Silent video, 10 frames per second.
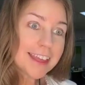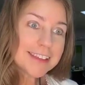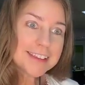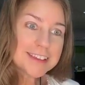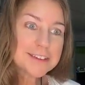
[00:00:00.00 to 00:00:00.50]

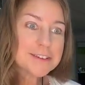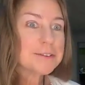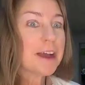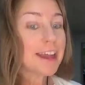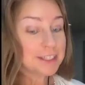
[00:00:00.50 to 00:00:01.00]
Thank
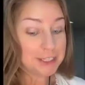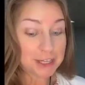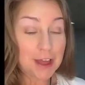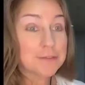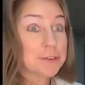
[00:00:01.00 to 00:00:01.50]
you. I
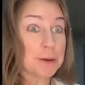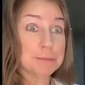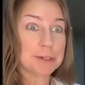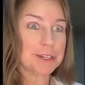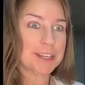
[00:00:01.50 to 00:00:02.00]
love
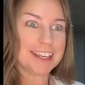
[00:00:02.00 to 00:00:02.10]
crumble